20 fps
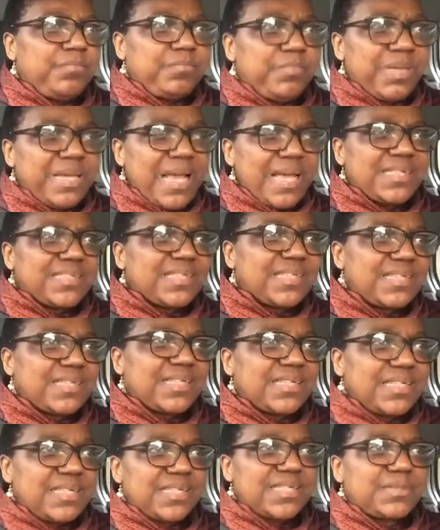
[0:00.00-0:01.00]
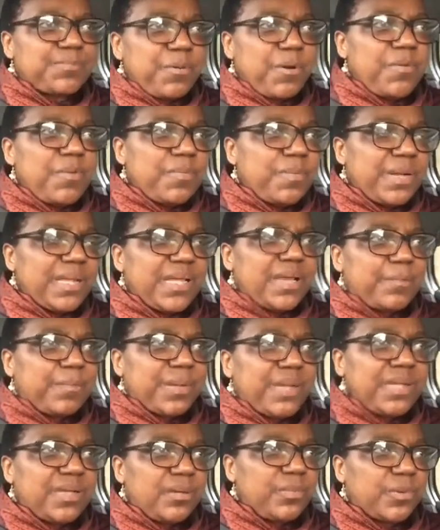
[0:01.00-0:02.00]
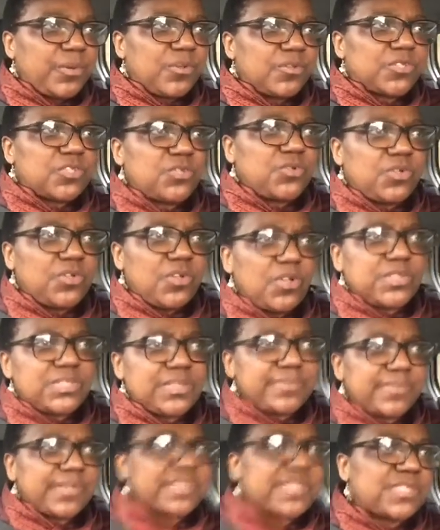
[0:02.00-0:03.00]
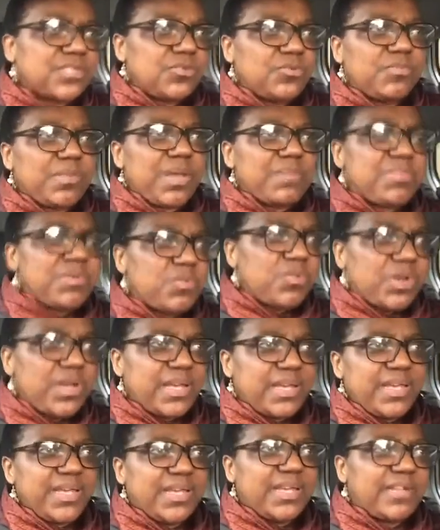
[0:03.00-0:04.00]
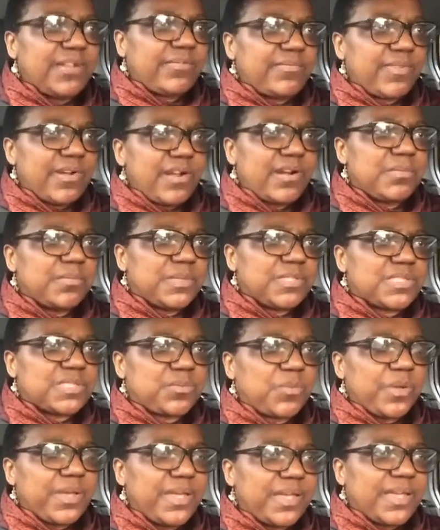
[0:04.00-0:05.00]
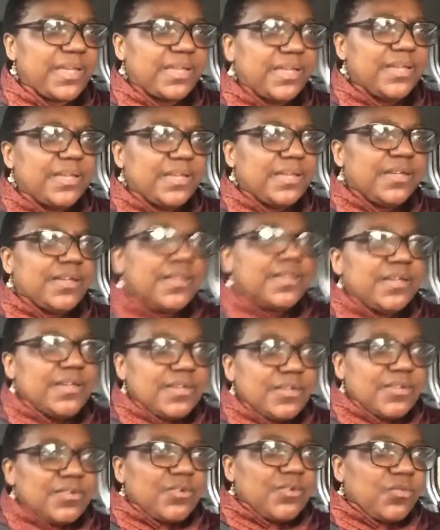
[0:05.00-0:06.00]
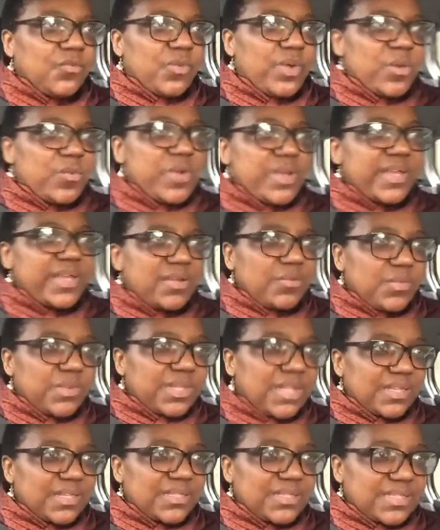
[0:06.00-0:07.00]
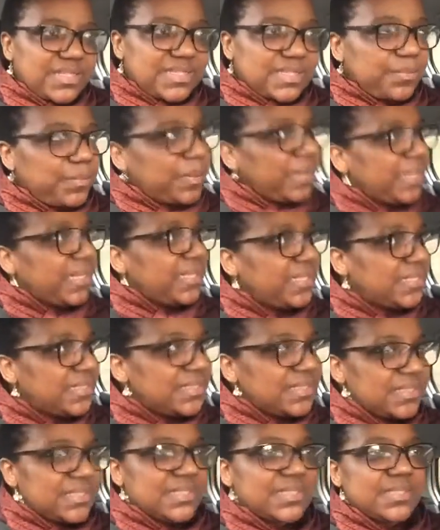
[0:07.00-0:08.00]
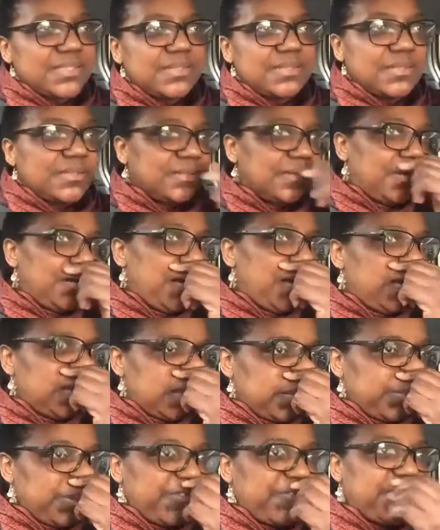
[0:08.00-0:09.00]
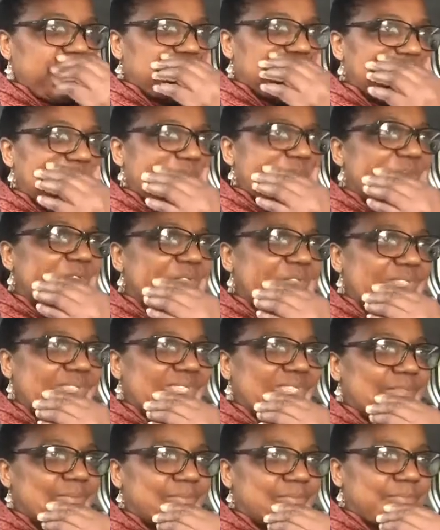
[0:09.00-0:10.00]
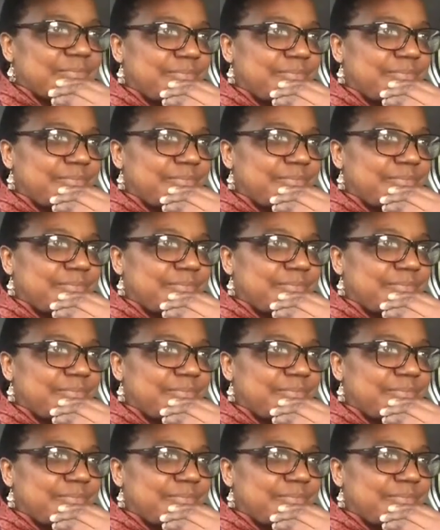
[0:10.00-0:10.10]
began to think that it's probably applicable to a lot of us who may be working in environments where we're working with other disciplines, other professionals.